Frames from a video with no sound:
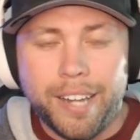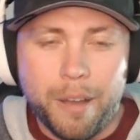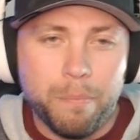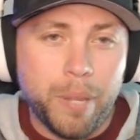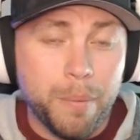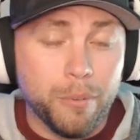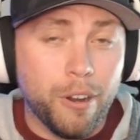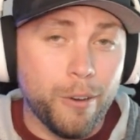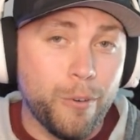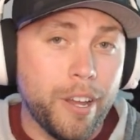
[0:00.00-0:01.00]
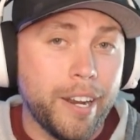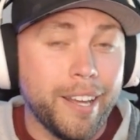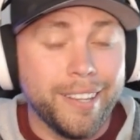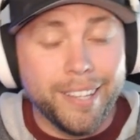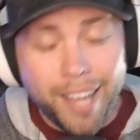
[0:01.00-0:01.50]
Now, people are running
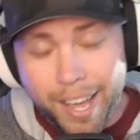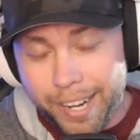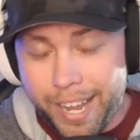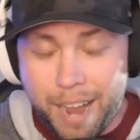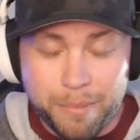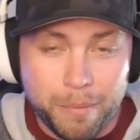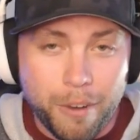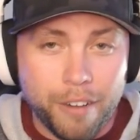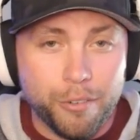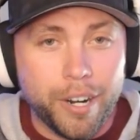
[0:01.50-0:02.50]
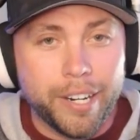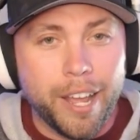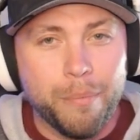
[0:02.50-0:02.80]
a lot of Captain Marvel right now,